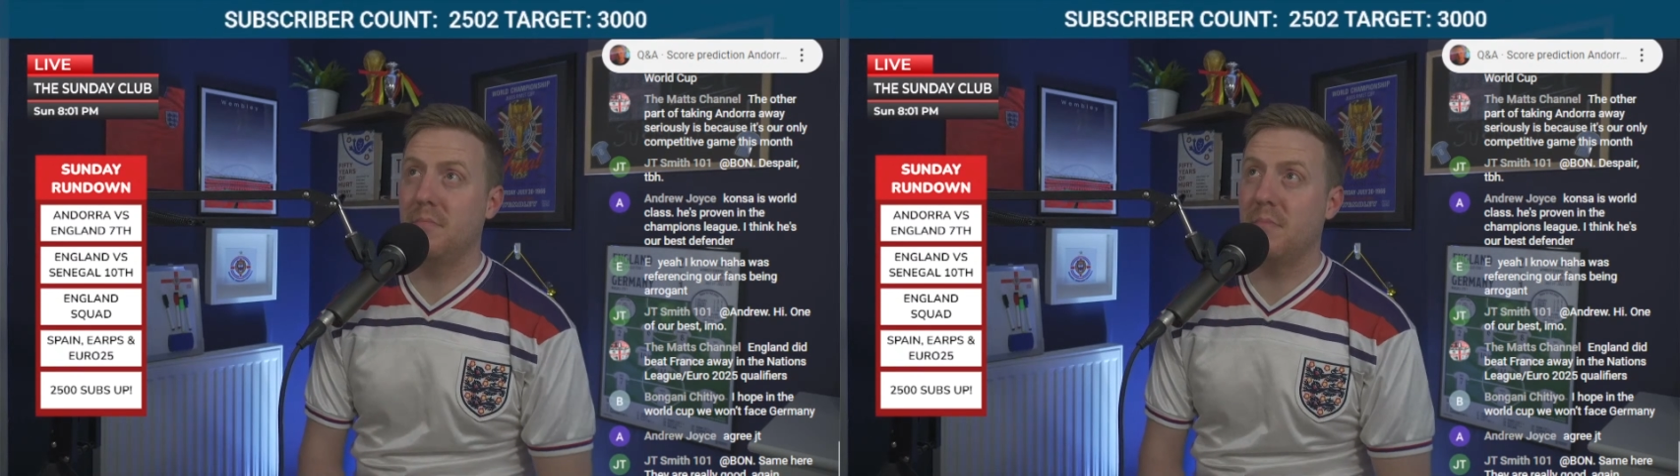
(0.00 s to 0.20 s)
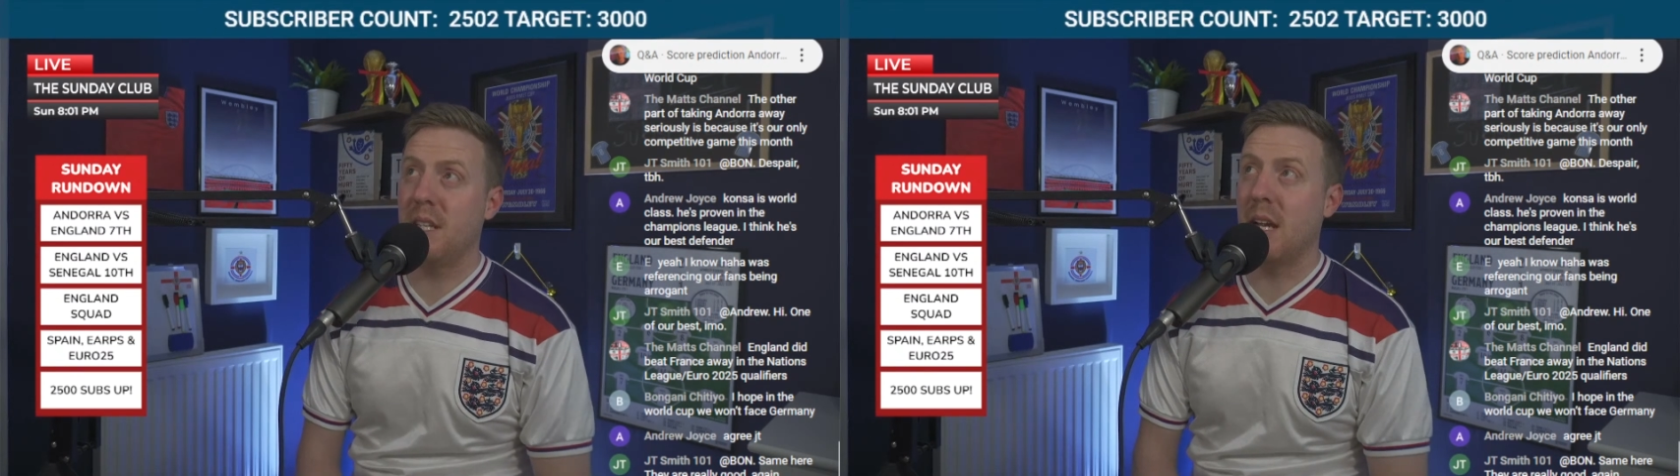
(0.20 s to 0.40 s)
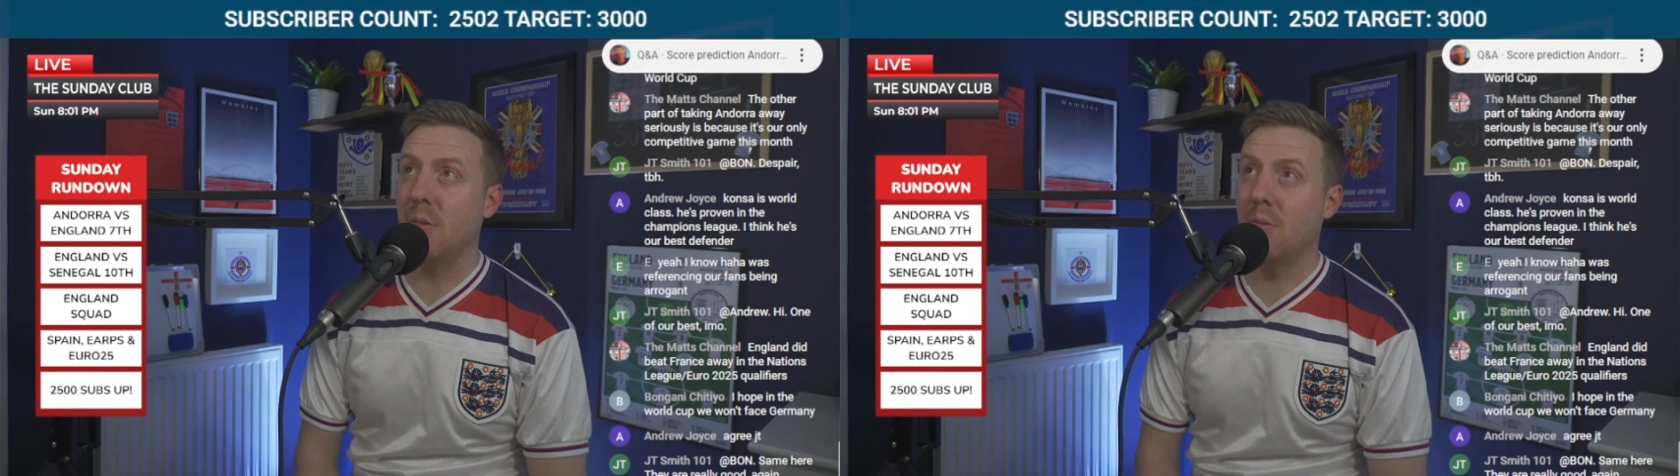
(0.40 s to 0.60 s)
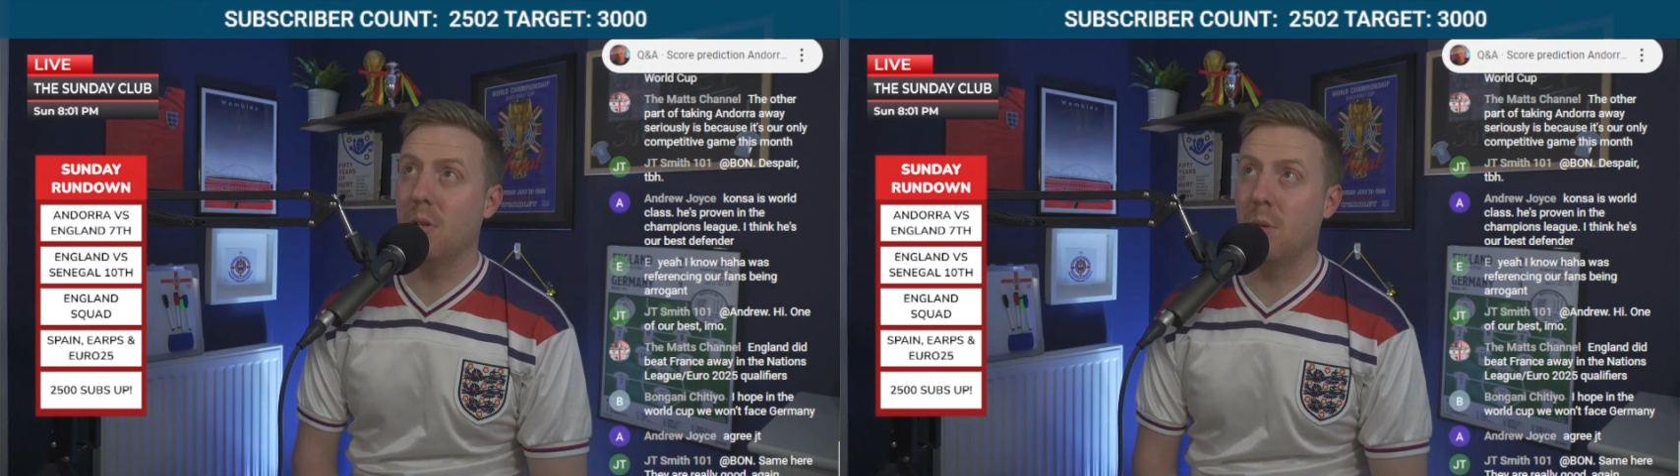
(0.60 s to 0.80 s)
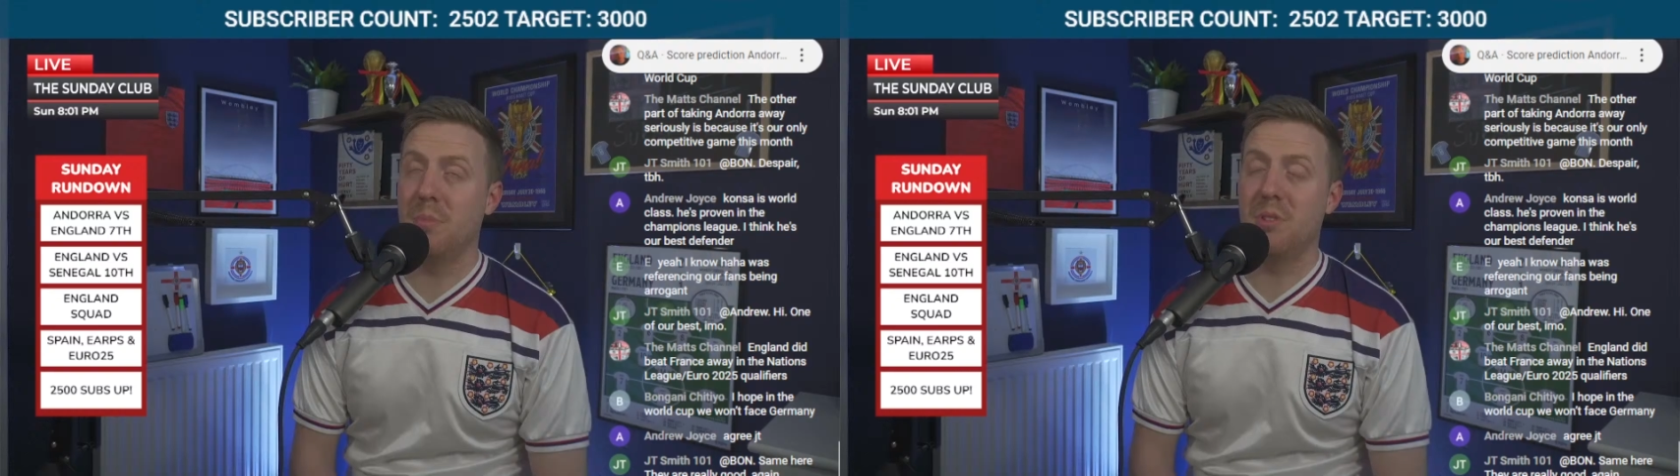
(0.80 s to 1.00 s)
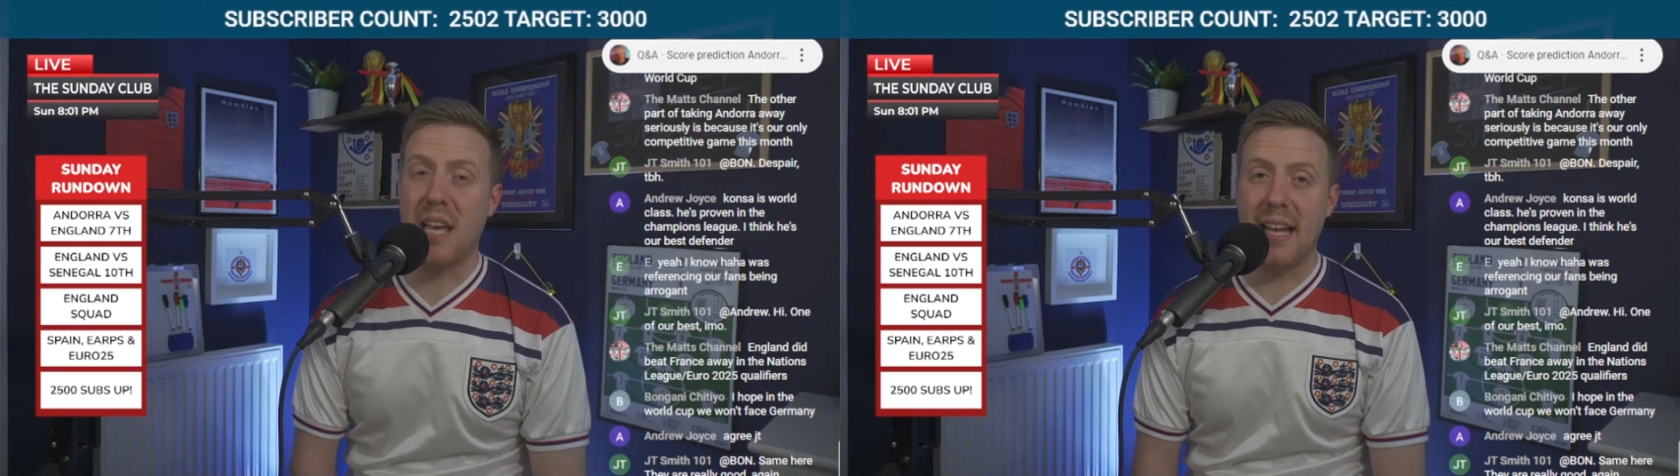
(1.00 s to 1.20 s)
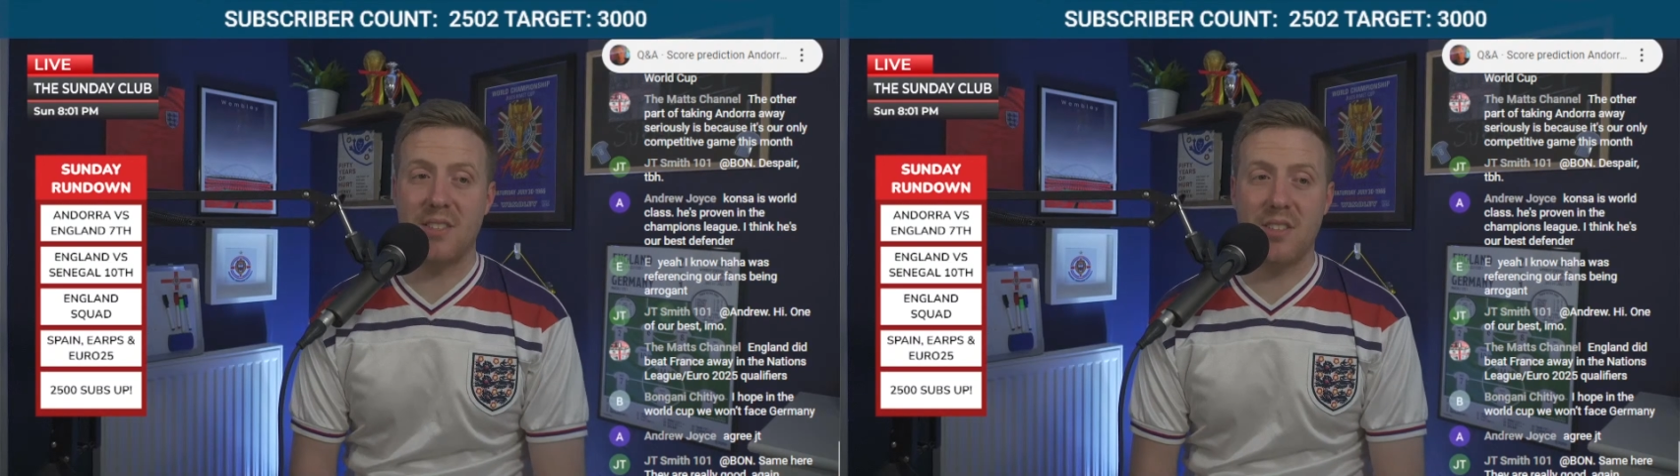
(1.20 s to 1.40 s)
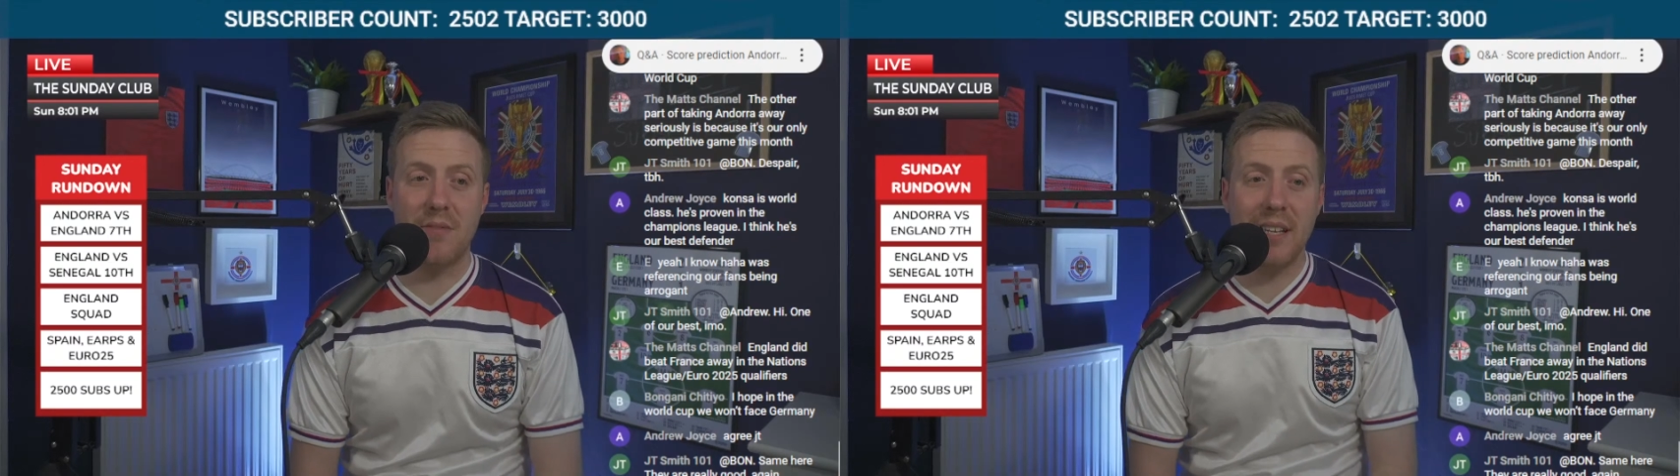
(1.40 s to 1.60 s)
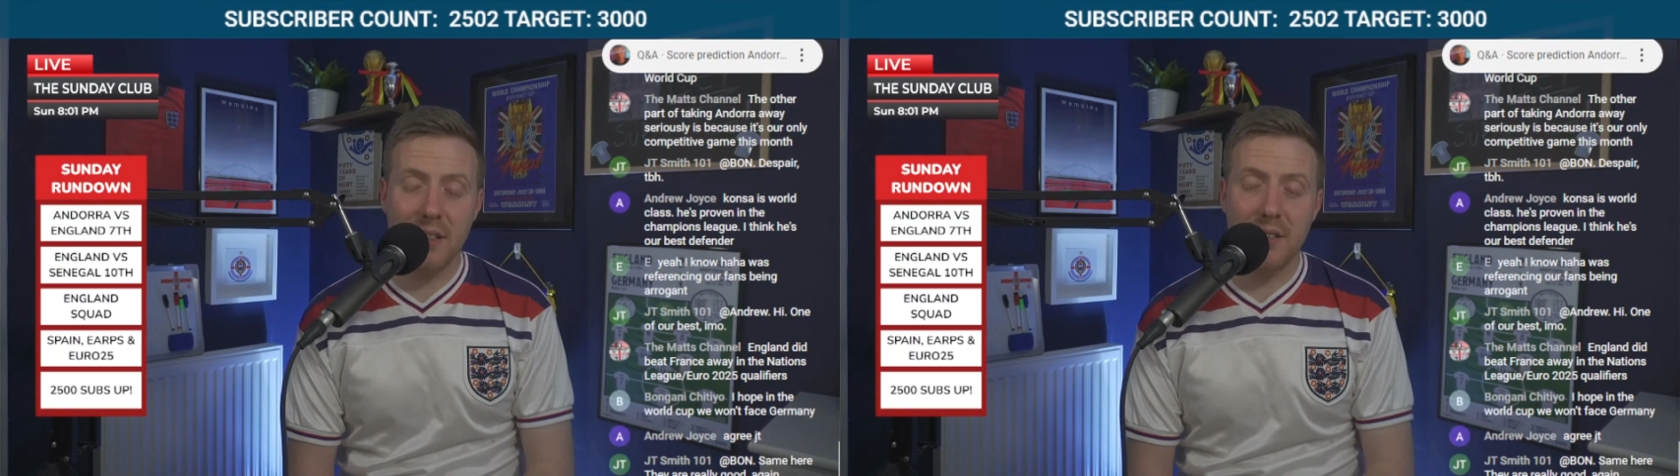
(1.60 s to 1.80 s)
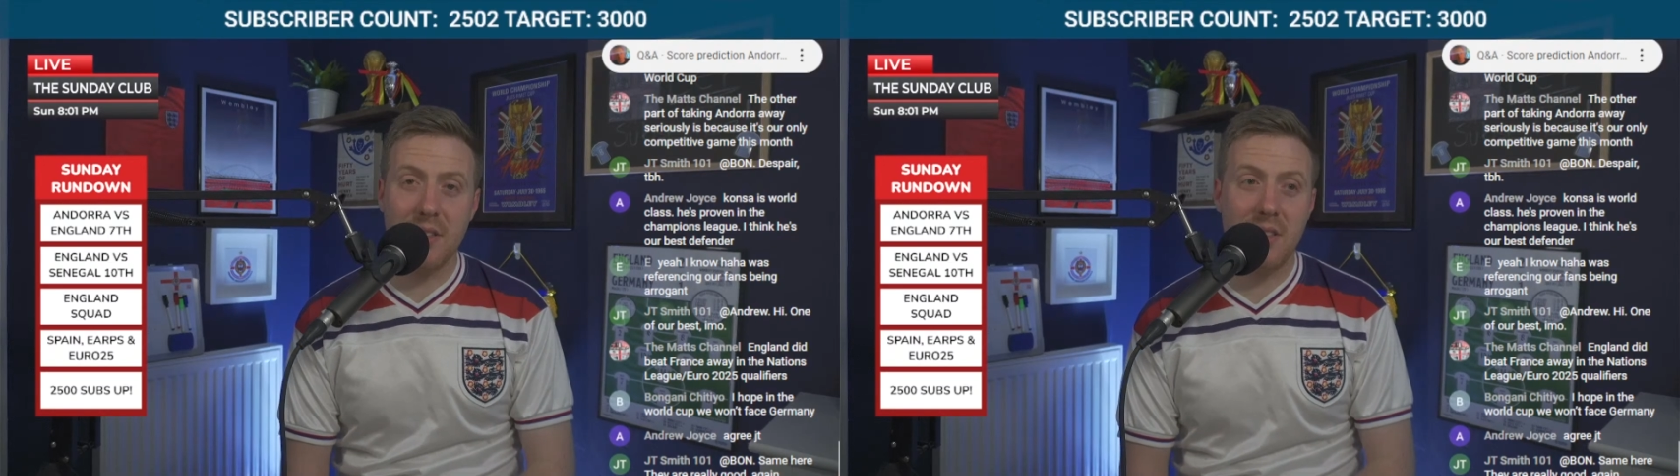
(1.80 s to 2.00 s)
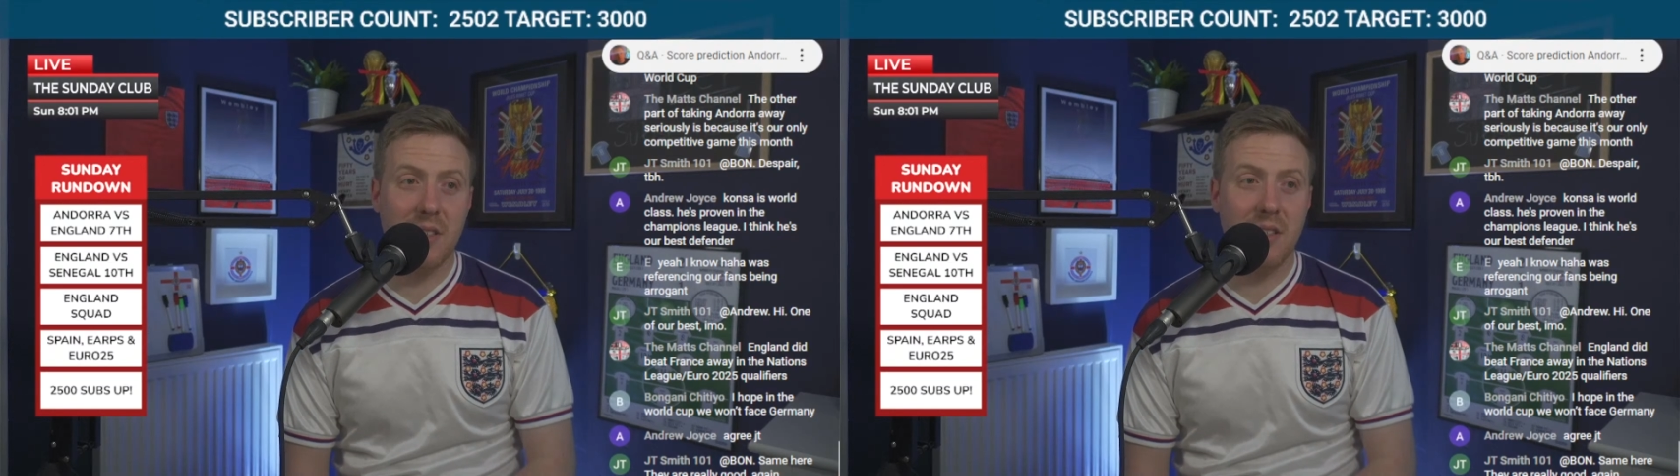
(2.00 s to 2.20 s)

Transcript: you know, upsets if England...